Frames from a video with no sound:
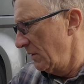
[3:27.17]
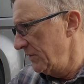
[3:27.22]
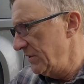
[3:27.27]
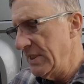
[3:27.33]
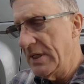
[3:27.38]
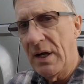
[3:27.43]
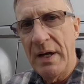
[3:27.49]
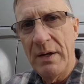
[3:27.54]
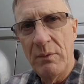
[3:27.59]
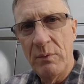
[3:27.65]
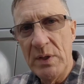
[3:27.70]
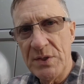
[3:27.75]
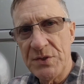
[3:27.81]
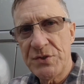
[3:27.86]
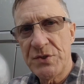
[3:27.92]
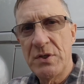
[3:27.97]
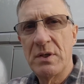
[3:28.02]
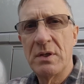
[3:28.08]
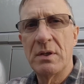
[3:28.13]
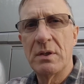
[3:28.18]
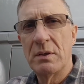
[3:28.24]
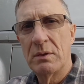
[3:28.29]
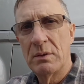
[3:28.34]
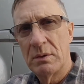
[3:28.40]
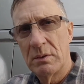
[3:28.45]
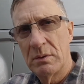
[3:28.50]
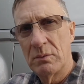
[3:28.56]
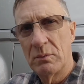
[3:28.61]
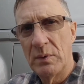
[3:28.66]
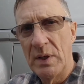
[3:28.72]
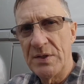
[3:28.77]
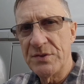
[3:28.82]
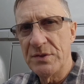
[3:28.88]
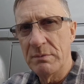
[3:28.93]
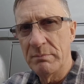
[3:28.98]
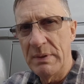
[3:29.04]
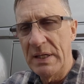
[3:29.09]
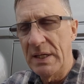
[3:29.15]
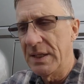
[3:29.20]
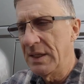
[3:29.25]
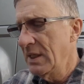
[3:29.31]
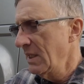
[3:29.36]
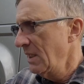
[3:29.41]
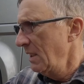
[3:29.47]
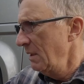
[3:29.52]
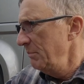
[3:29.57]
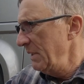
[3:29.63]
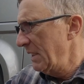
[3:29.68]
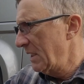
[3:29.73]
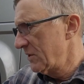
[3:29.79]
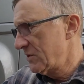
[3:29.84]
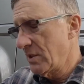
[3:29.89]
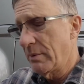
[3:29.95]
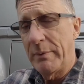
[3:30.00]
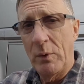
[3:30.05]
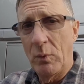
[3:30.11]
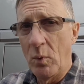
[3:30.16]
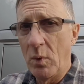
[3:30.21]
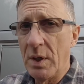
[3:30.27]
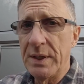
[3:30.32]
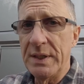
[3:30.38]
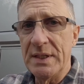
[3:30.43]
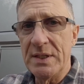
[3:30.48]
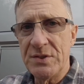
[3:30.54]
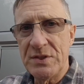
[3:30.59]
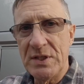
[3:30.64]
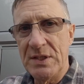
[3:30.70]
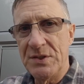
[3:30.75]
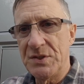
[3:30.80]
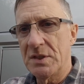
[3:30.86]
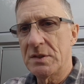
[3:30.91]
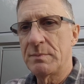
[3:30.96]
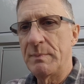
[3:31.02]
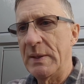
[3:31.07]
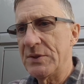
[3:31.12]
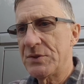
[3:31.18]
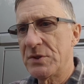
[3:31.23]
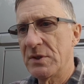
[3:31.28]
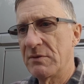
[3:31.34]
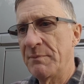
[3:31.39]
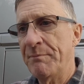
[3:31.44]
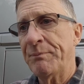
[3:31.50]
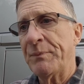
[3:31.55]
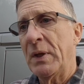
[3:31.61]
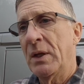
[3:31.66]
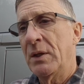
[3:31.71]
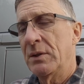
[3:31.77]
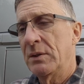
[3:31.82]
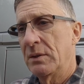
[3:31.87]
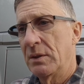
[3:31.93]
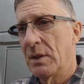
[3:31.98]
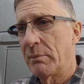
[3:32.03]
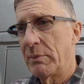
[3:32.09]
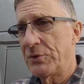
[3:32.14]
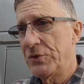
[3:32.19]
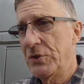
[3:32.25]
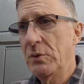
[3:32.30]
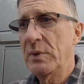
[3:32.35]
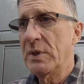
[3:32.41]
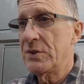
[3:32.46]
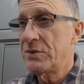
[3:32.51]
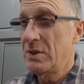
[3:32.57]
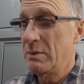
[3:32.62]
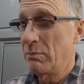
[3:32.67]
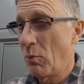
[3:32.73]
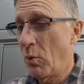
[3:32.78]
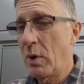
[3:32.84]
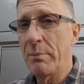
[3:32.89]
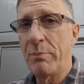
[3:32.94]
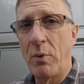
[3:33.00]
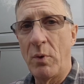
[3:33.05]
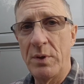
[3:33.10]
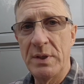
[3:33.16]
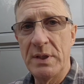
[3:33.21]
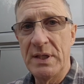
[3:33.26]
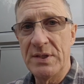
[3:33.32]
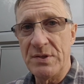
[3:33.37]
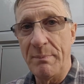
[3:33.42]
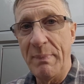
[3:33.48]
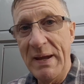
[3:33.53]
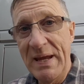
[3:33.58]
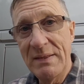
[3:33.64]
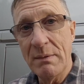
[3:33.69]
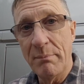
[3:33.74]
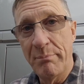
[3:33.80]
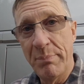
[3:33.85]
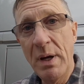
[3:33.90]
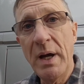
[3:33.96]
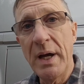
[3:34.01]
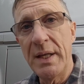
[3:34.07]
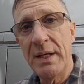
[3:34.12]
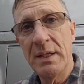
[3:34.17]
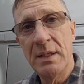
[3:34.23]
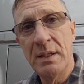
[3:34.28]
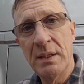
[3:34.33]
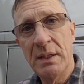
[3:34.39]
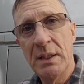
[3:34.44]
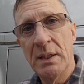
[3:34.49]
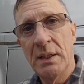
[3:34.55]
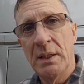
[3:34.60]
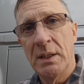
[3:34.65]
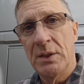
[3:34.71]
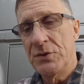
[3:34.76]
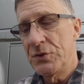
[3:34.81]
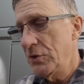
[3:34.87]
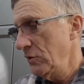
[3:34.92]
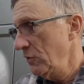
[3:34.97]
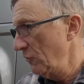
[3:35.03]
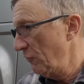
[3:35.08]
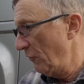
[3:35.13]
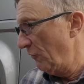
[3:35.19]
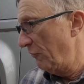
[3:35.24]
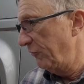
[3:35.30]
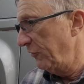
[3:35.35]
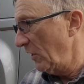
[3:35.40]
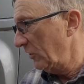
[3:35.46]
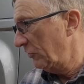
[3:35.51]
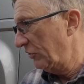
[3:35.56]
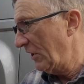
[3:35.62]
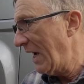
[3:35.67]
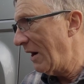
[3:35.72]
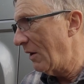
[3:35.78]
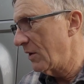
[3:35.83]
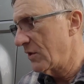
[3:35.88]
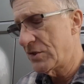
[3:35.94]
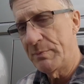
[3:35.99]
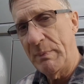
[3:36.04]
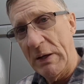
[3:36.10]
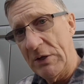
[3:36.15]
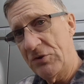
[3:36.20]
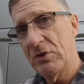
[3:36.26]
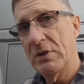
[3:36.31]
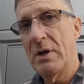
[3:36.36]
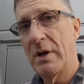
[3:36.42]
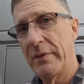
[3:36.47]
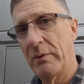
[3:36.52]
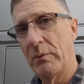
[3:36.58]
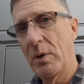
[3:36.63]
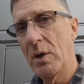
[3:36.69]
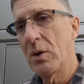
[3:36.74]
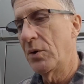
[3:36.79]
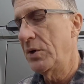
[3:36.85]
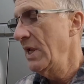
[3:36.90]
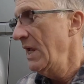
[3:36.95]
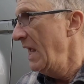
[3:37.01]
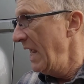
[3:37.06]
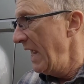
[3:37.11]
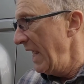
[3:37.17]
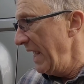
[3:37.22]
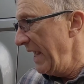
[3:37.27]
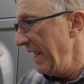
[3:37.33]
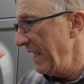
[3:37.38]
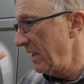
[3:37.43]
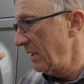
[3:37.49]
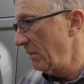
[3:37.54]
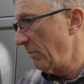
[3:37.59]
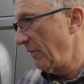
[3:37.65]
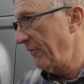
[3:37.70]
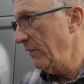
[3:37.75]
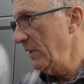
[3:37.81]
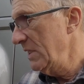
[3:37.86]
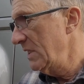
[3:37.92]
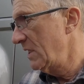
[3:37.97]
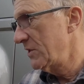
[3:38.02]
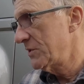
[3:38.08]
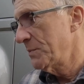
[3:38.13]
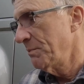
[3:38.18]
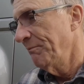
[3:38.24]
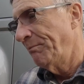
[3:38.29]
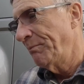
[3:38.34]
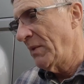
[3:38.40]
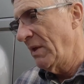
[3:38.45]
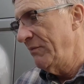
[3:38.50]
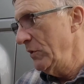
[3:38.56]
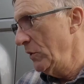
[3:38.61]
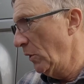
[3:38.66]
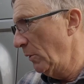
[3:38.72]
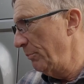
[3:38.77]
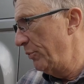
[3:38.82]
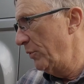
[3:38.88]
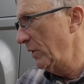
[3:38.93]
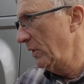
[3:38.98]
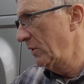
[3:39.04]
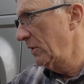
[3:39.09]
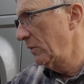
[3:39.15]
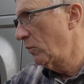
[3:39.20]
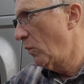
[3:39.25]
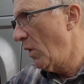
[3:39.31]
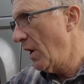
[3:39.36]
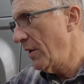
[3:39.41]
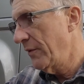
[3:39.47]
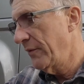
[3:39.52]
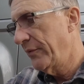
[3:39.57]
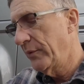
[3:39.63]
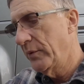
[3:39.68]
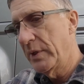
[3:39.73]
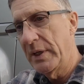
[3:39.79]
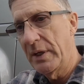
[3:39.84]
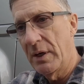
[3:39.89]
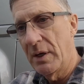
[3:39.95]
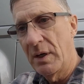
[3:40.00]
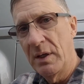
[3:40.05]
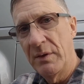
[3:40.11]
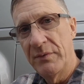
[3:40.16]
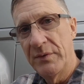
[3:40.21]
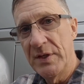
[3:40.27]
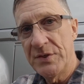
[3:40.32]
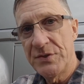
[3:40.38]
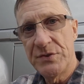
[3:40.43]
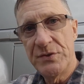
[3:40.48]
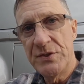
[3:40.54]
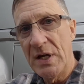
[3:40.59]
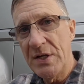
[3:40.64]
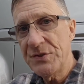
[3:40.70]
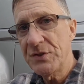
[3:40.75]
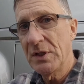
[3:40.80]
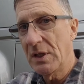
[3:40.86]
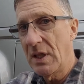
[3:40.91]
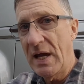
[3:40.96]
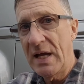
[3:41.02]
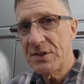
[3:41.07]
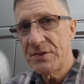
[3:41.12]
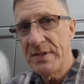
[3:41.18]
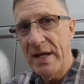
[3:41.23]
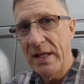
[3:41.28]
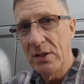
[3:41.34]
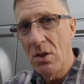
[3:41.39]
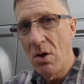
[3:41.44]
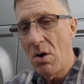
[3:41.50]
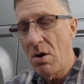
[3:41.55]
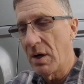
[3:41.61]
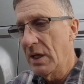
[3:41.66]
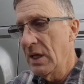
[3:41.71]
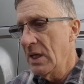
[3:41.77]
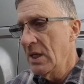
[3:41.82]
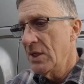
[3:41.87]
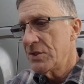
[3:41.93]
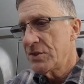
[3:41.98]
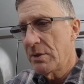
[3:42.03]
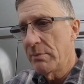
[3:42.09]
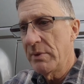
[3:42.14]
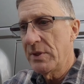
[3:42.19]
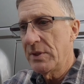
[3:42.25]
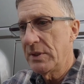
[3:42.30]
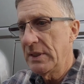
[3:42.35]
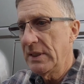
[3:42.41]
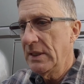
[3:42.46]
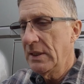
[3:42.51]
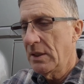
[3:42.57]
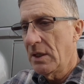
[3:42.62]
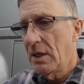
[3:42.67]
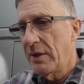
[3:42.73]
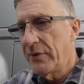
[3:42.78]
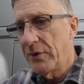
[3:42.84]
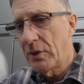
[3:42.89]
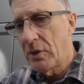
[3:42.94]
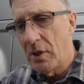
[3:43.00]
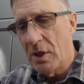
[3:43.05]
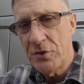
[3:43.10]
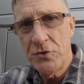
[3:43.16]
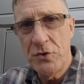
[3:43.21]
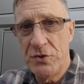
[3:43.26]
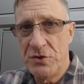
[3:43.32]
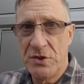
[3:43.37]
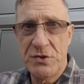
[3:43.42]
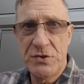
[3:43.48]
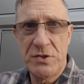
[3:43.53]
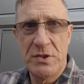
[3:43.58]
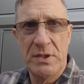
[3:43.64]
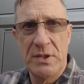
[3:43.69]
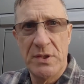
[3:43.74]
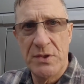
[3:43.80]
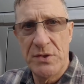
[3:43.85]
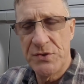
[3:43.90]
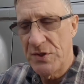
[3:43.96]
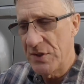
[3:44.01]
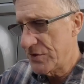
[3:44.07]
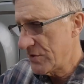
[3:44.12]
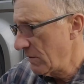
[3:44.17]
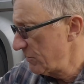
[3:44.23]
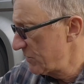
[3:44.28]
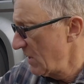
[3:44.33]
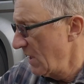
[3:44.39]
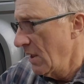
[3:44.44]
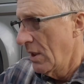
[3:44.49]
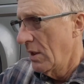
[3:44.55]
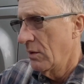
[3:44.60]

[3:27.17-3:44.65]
DI rinse resin bed, because number one is it's expensive, number two is, and more important, it's a pain in the butt to flush out, especially on the road, and number three is if you don't put good water through here, this doesn't last that long. Some of the other cartridges systems,